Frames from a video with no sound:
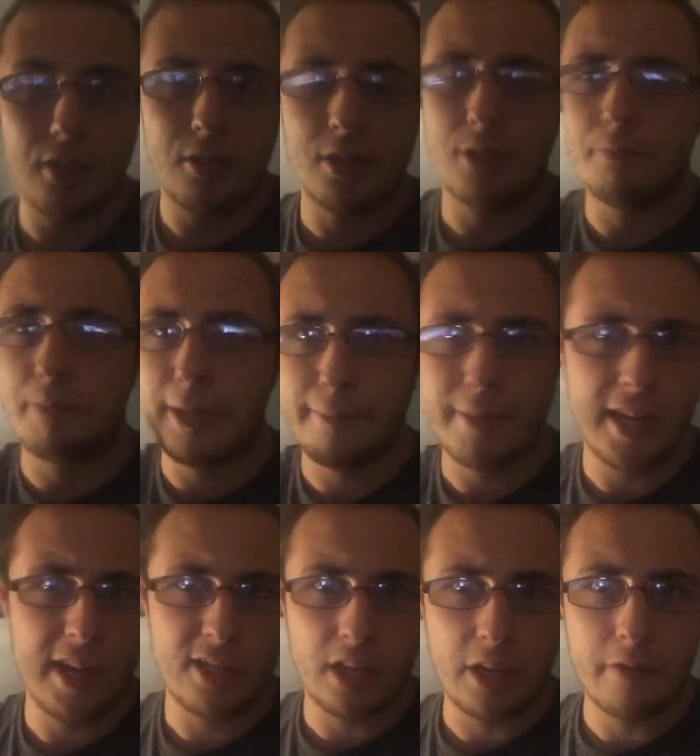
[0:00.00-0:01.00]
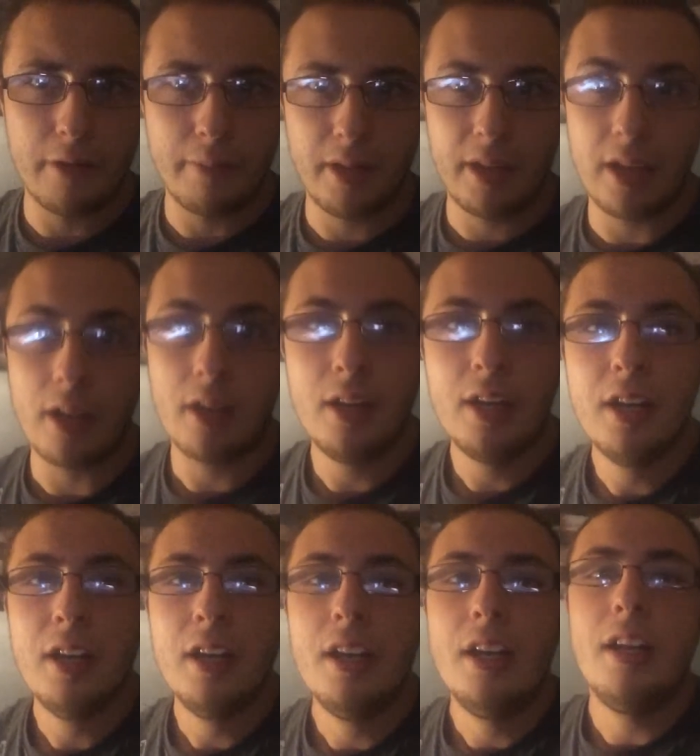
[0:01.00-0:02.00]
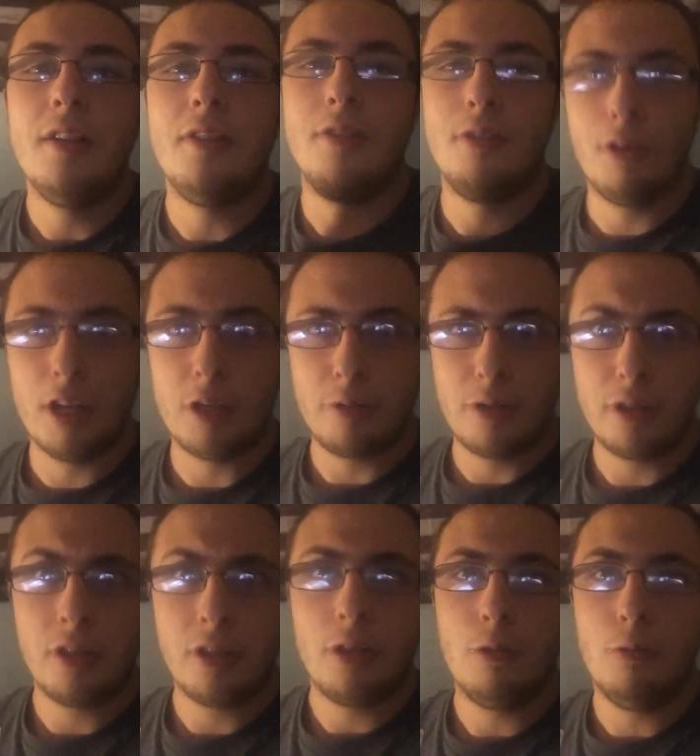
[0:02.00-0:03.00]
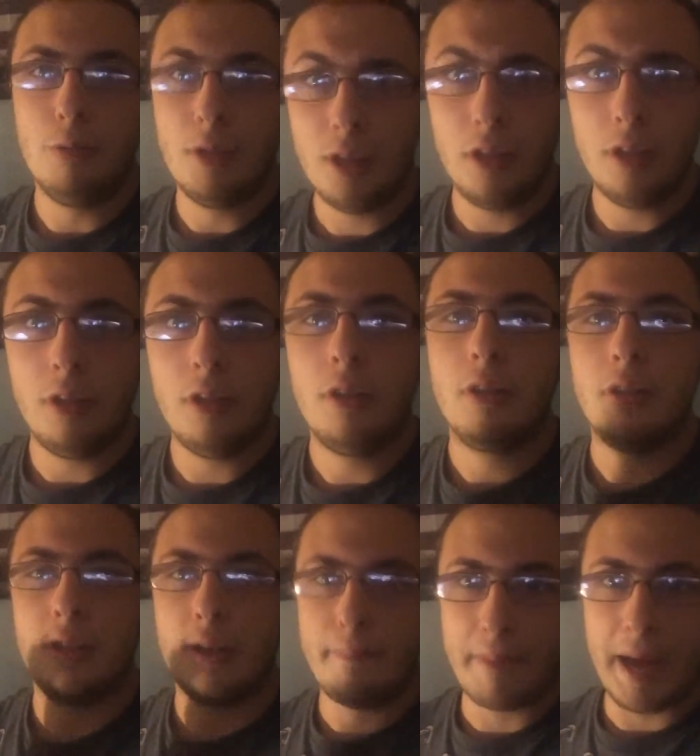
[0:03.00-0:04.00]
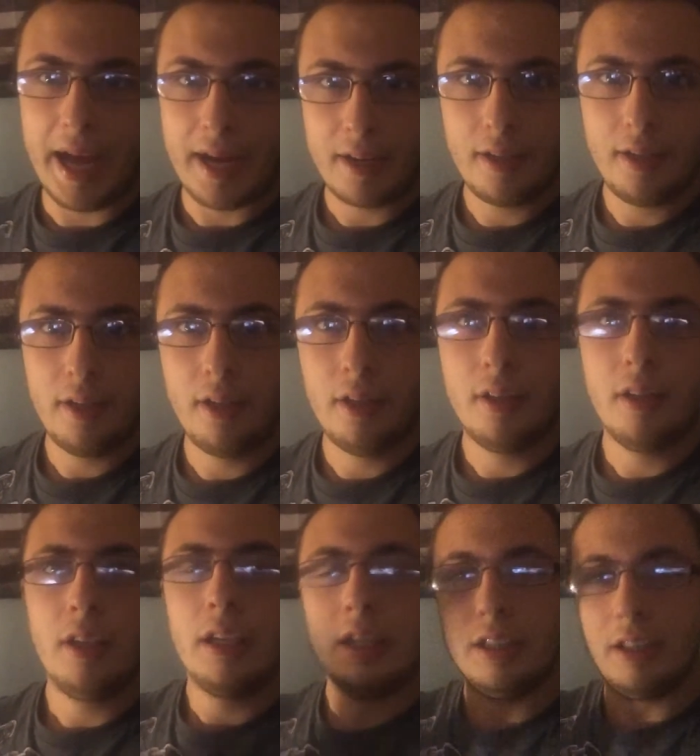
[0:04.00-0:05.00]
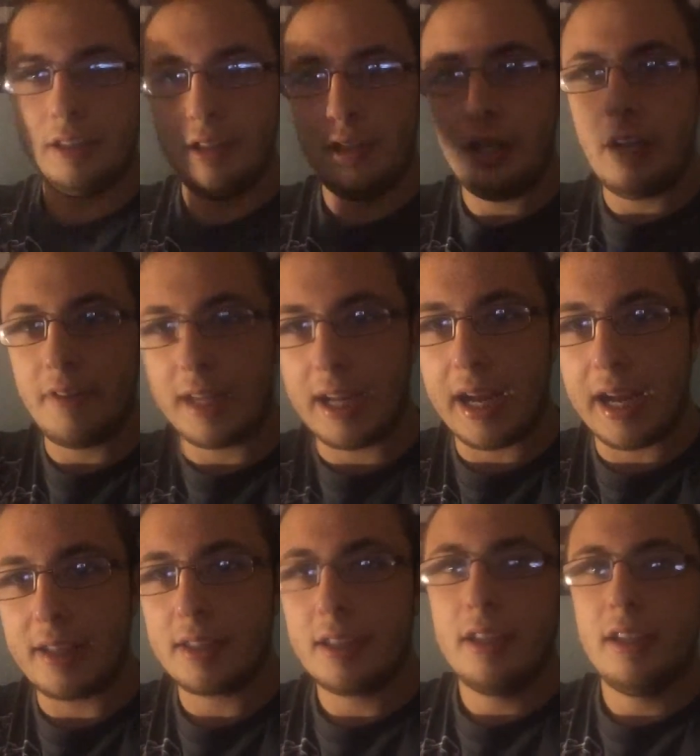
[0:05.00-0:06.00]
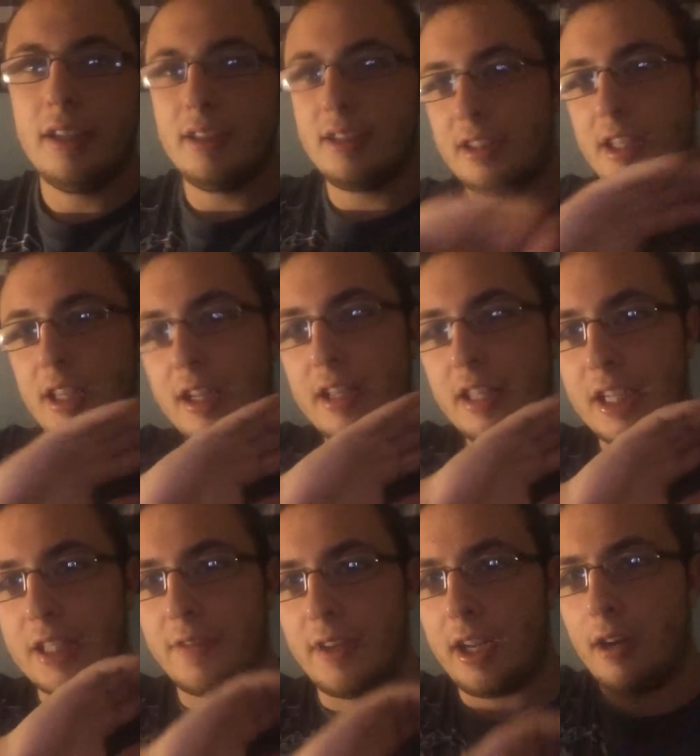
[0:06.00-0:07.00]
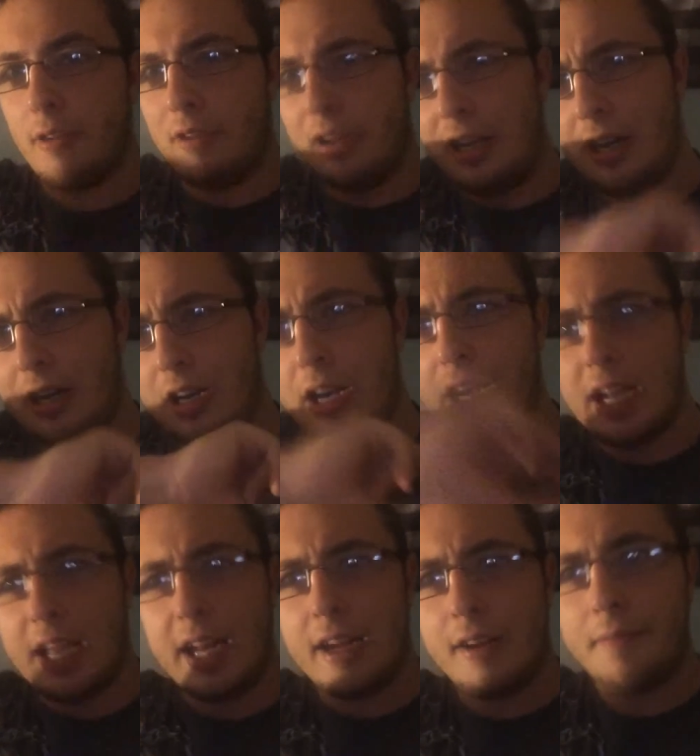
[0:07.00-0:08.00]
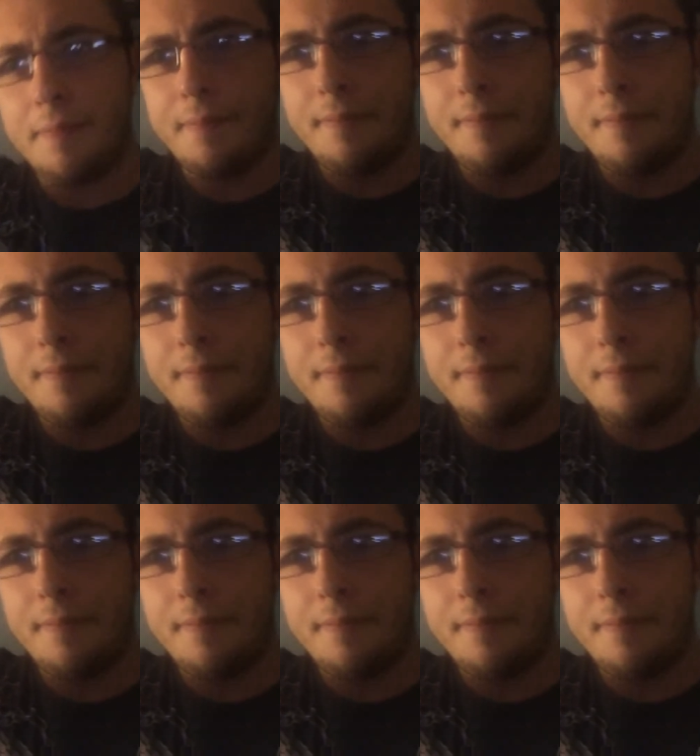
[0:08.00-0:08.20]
you. Just be patient, everybody. Norwich Winter will come back. Love you guys. See you in the next video. Later.